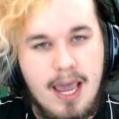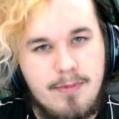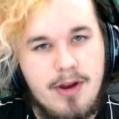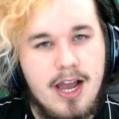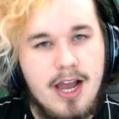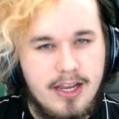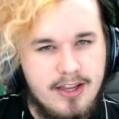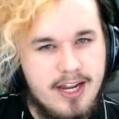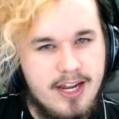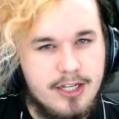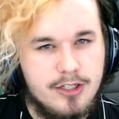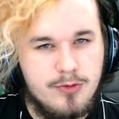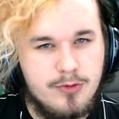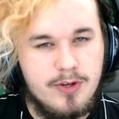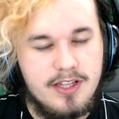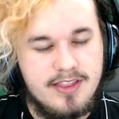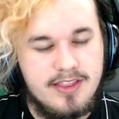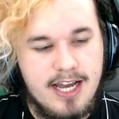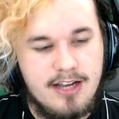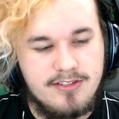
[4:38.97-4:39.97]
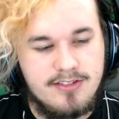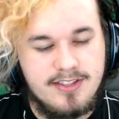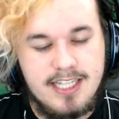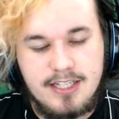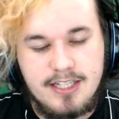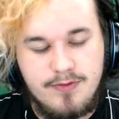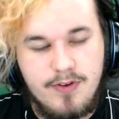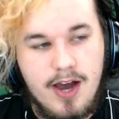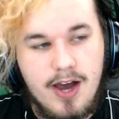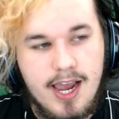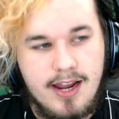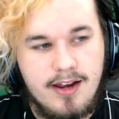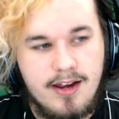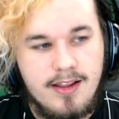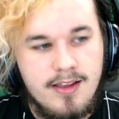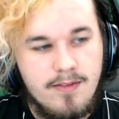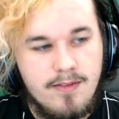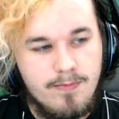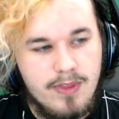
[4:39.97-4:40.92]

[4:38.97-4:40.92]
I'm not going to hit twenty thousand. That's fine.